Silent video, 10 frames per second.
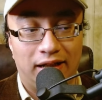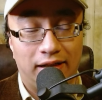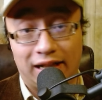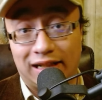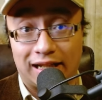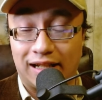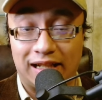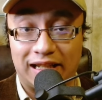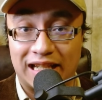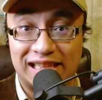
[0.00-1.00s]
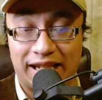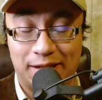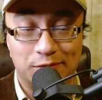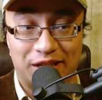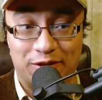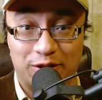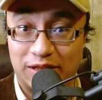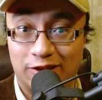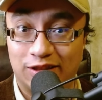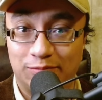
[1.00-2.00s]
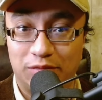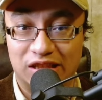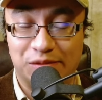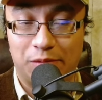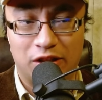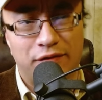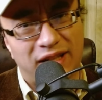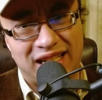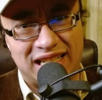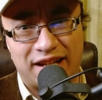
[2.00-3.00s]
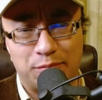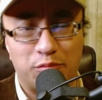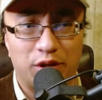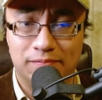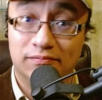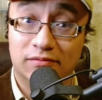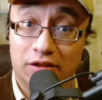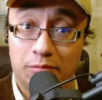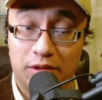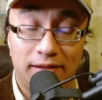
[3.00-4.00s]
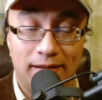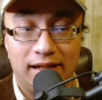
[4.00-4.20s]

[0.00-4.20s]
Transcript: And I and I guess games, I don't know, there could be a spin-off. I doubt it, but there could be.